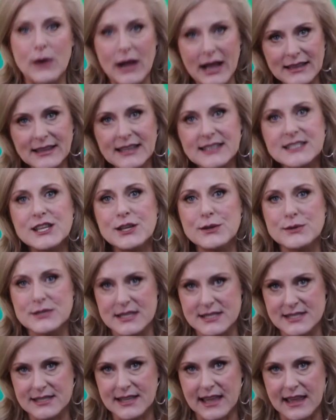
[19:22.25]
I like to use a
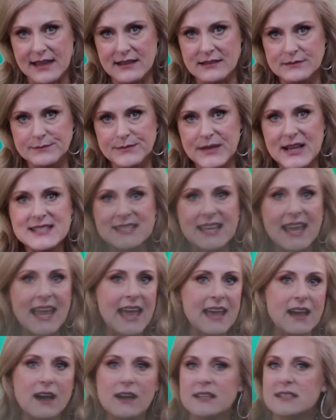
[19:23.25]
scale. I say,
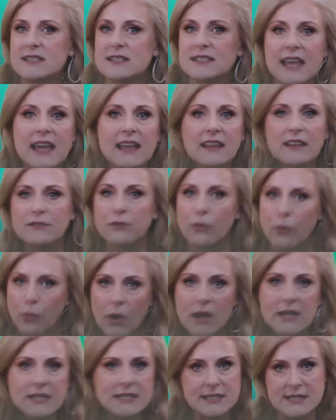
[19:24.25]
hey, on a scale of
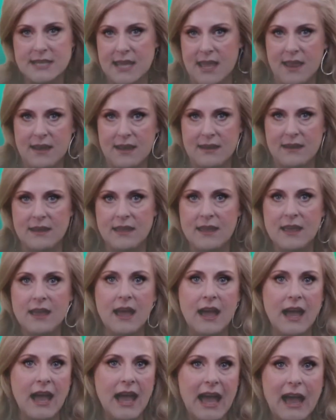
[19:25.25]
1 to 10,
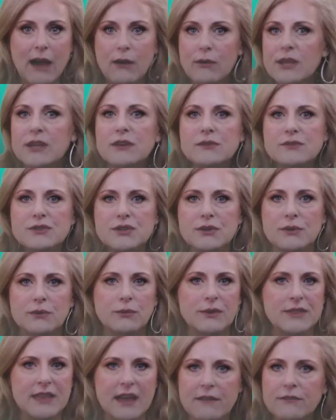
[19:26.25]
how are you doing
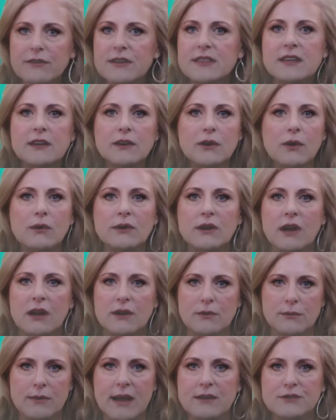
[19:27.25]
with everything going on
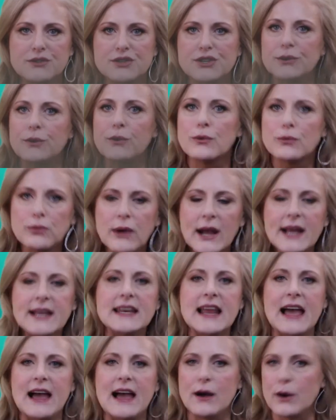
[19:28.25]
around you right
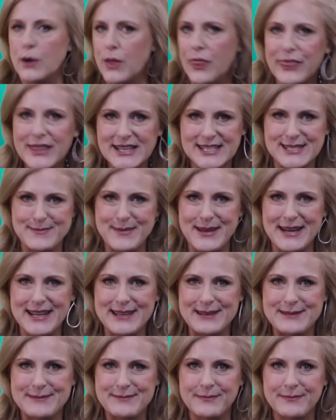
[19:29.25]
now, this minute?